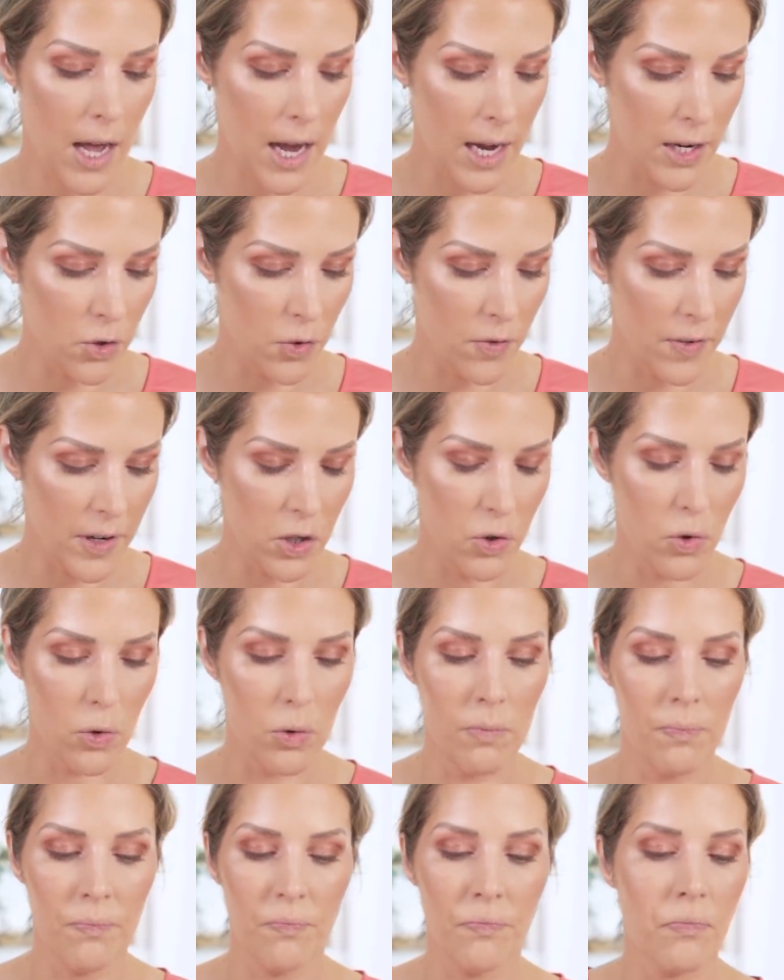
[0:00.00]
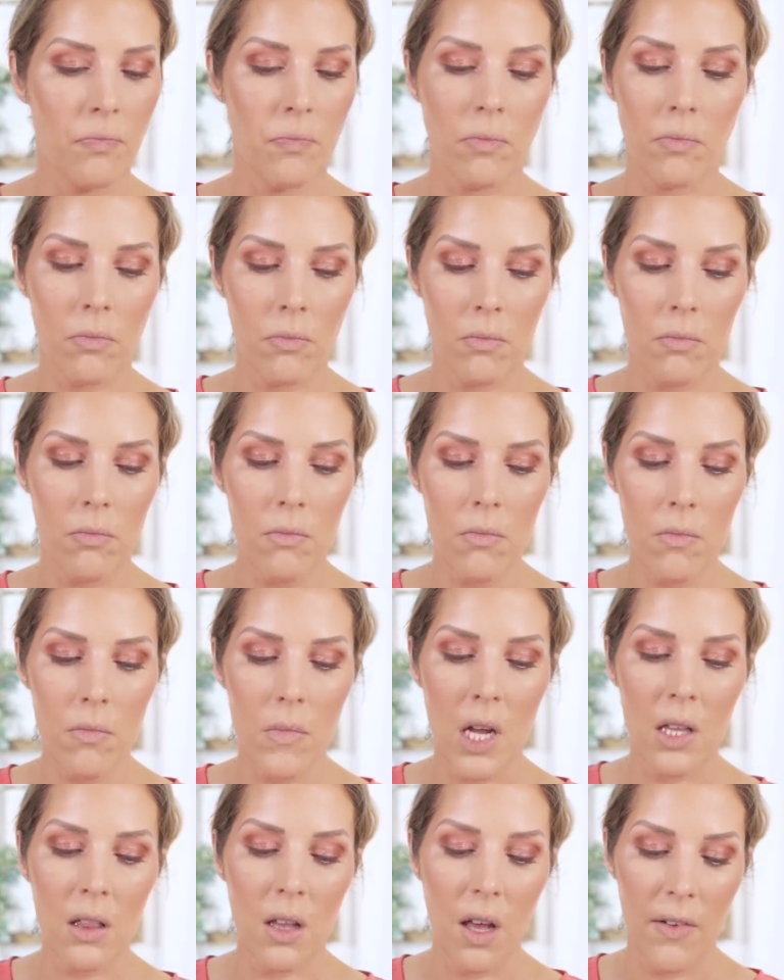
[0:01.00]
a hydrofacial.
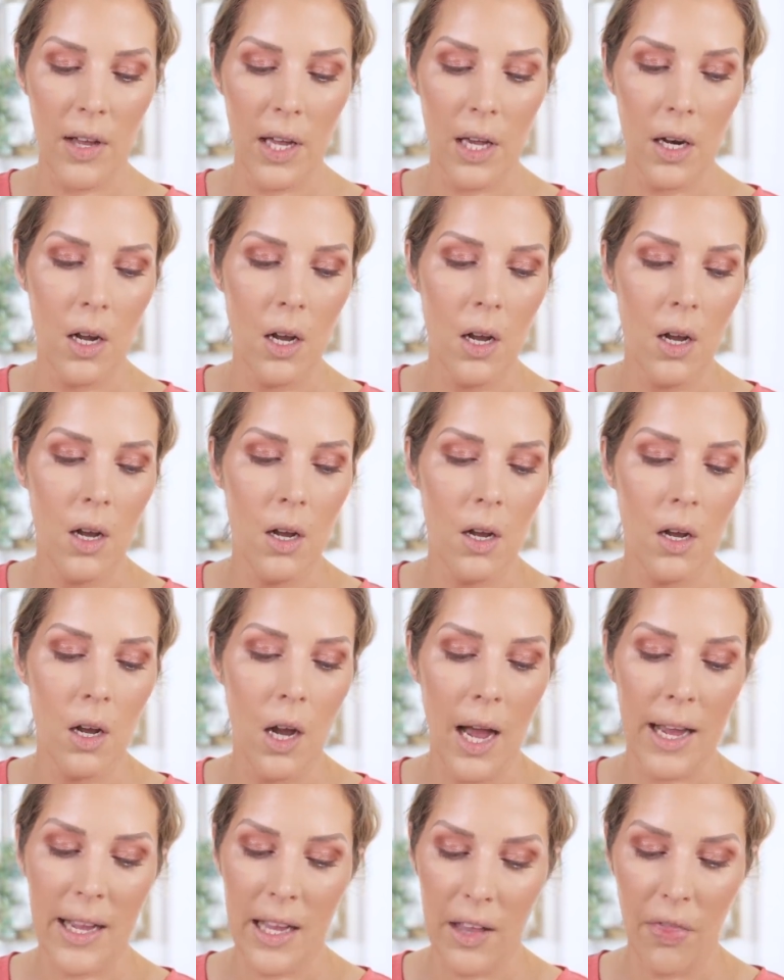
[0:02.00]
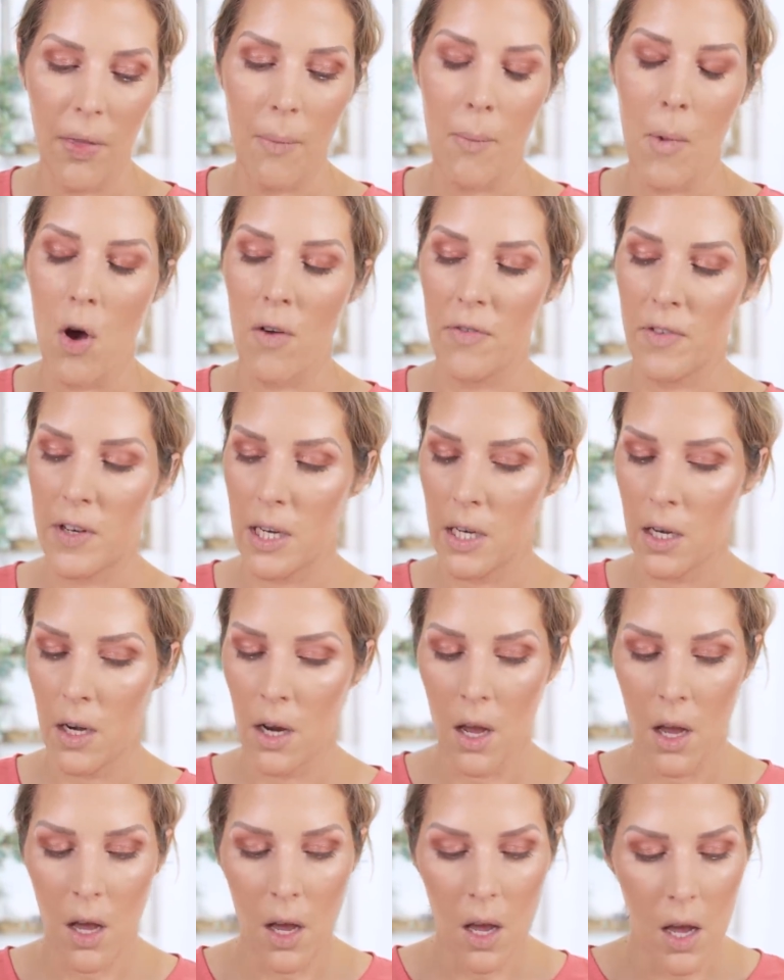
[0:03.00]
Love it. I get them often.
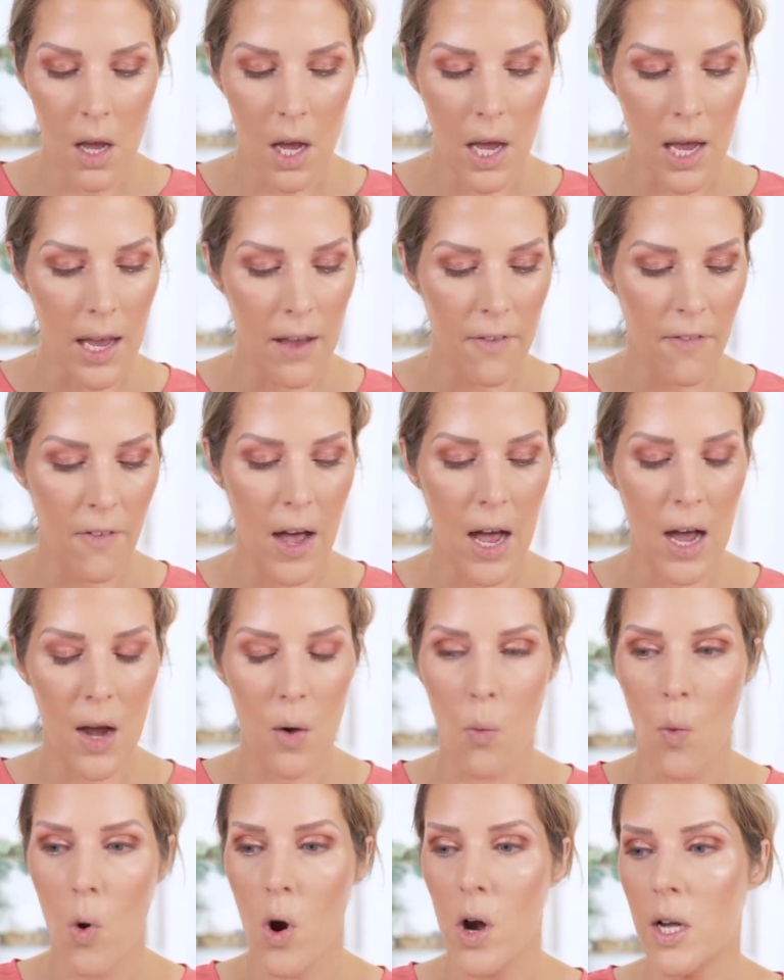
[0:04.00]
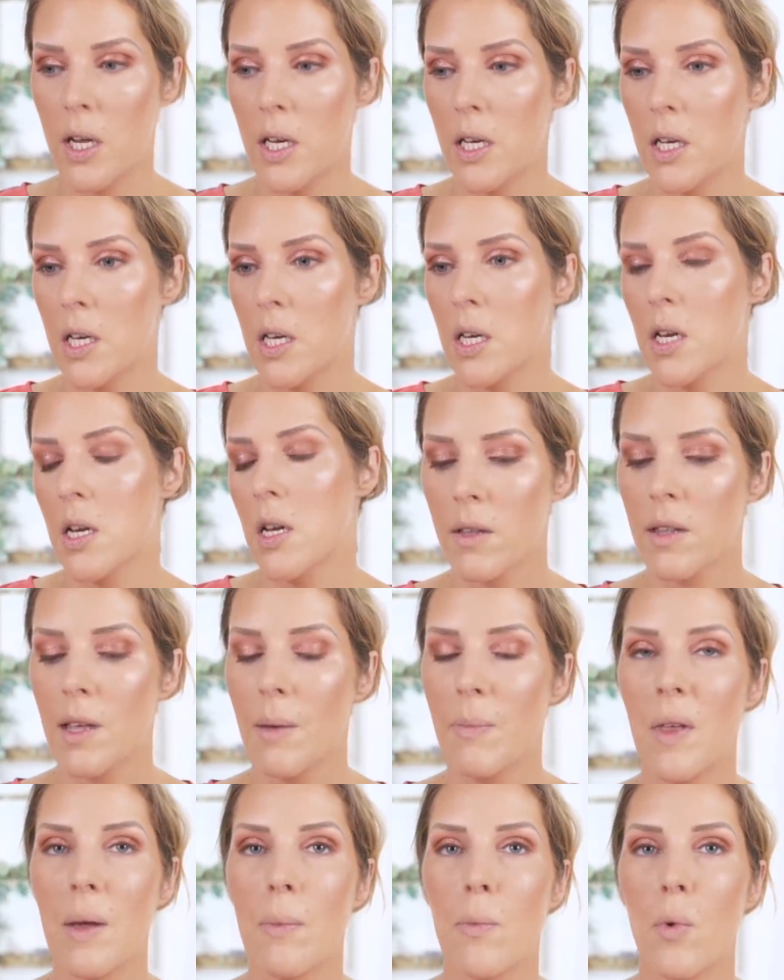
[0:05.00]
If I want
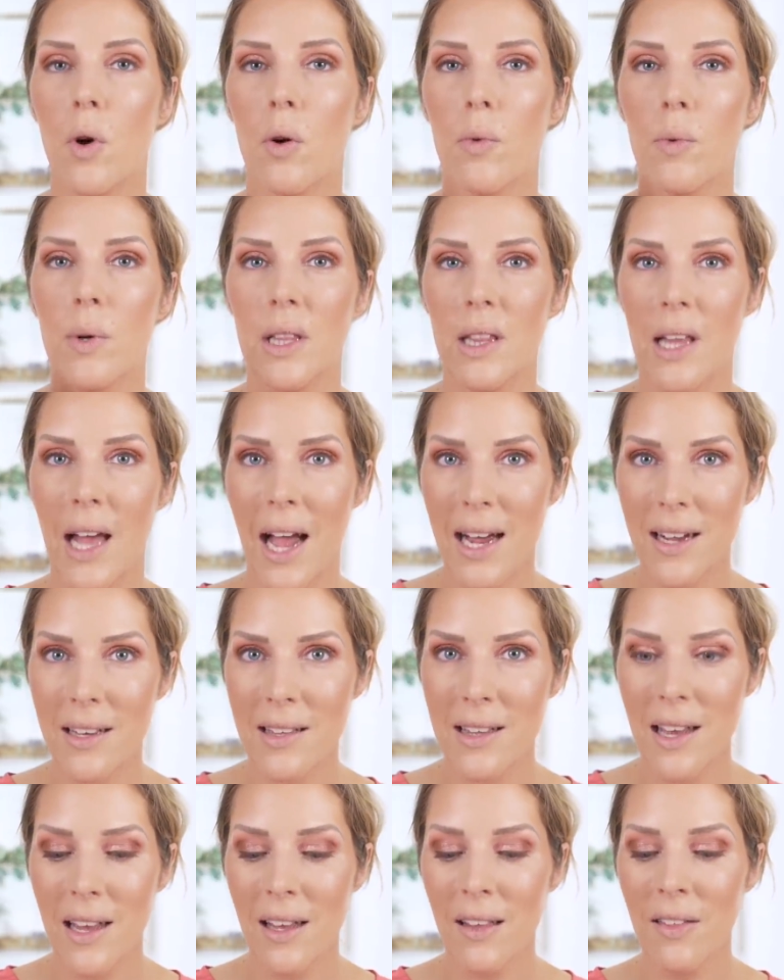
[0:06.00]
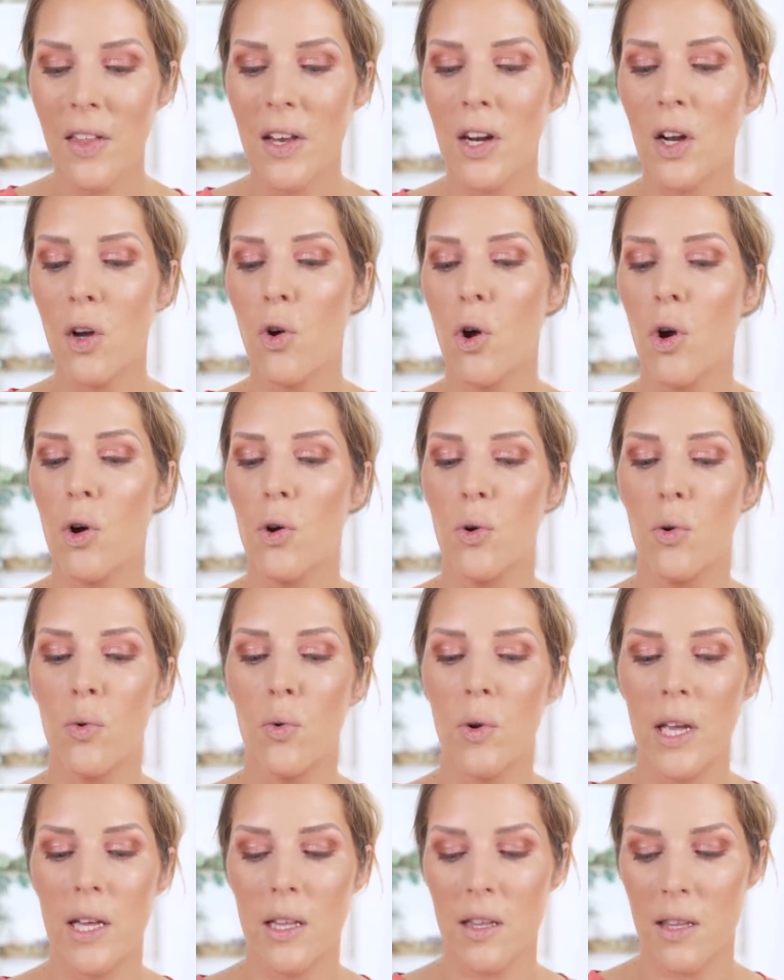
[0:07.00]
something more relaxing, then I'll
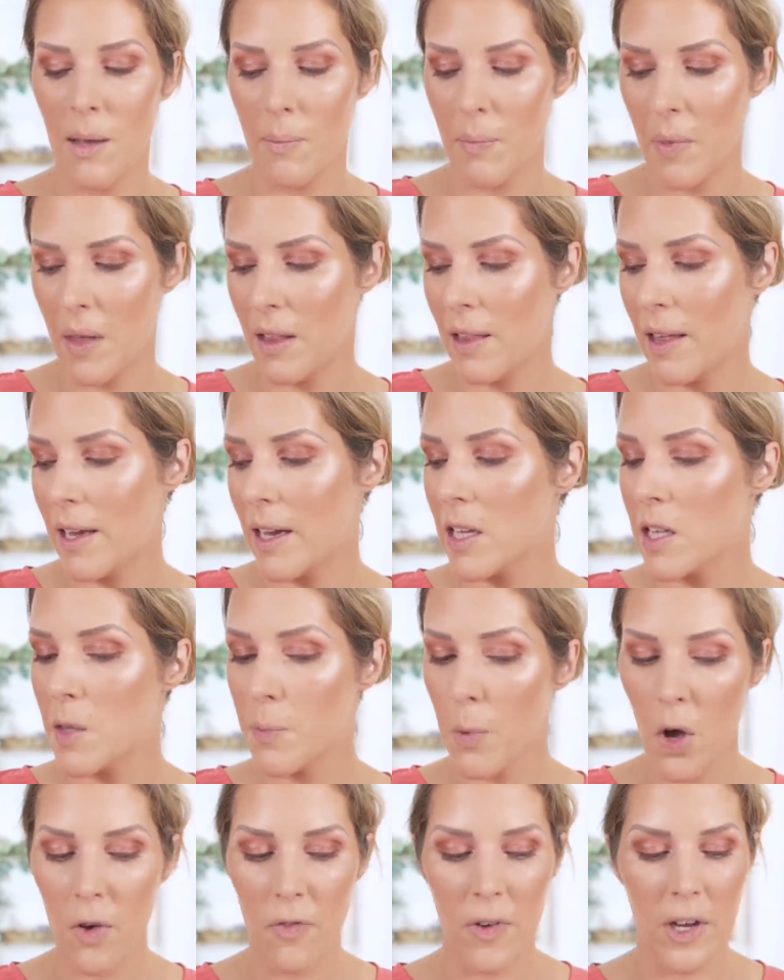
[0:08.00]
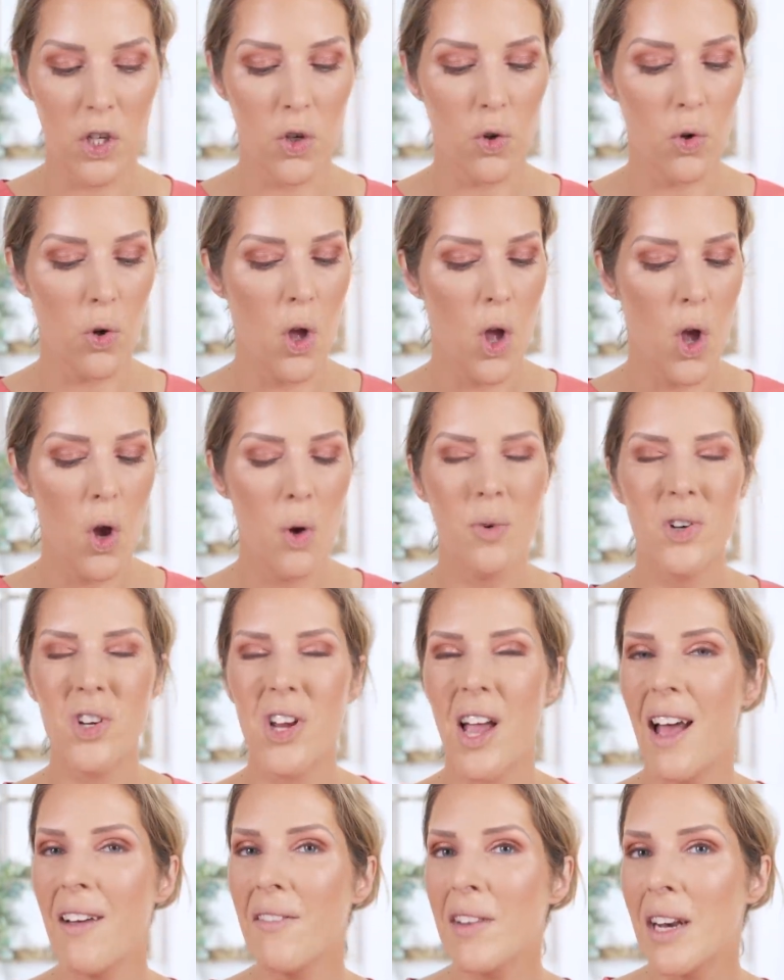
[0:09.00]
go get something like a spa facial, which
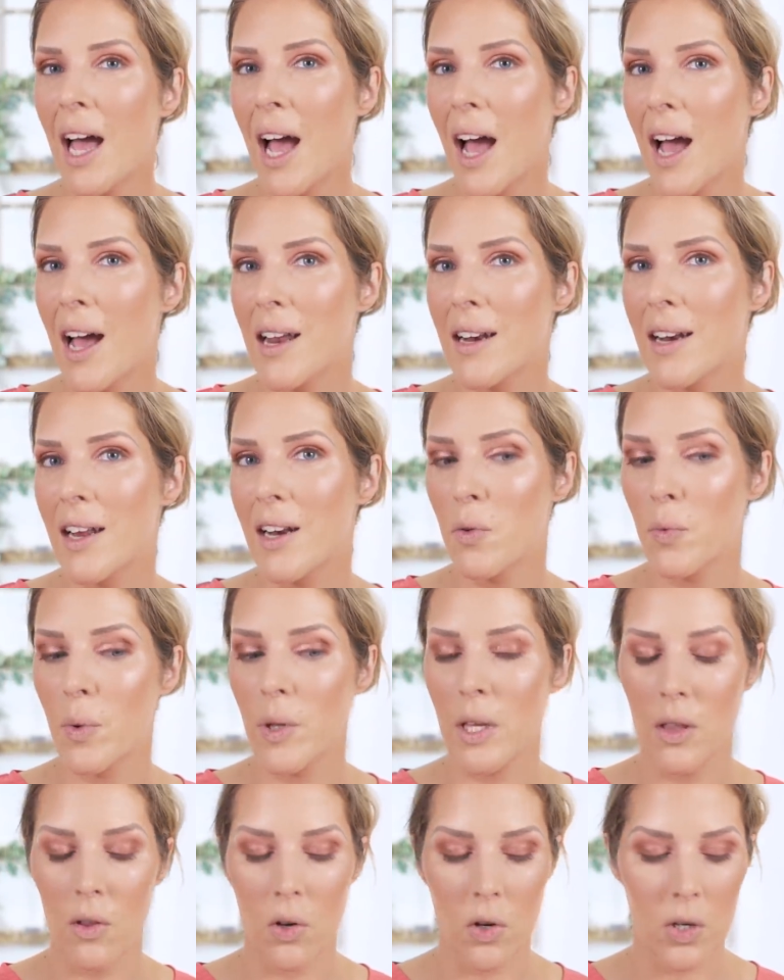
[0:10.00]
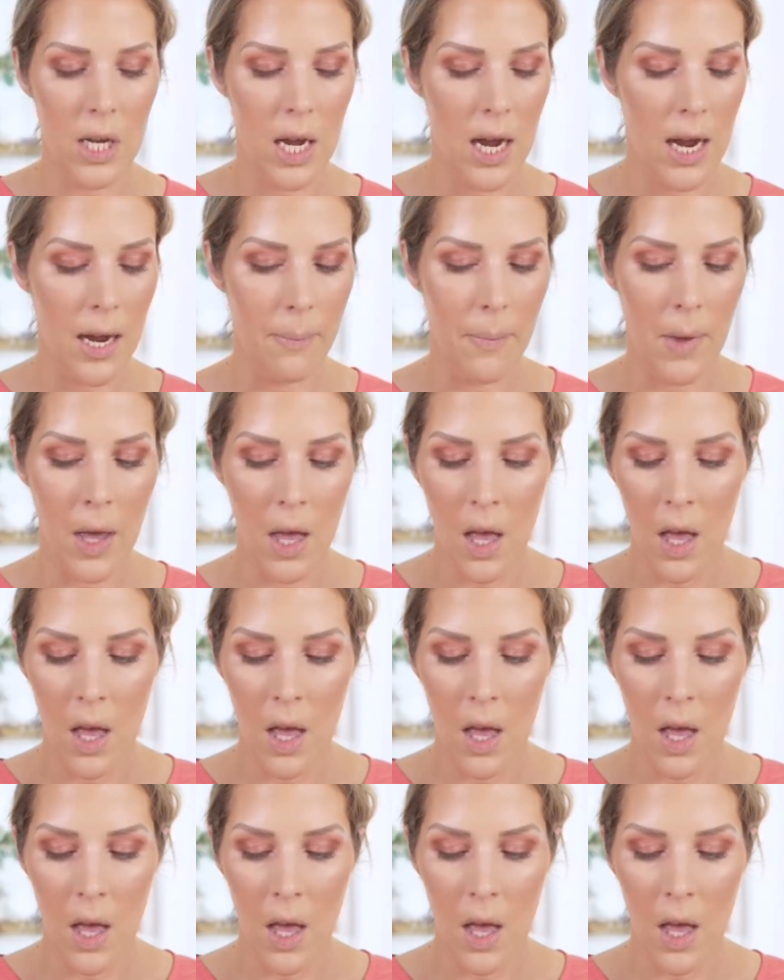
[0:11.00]
I haven't had in a really long time.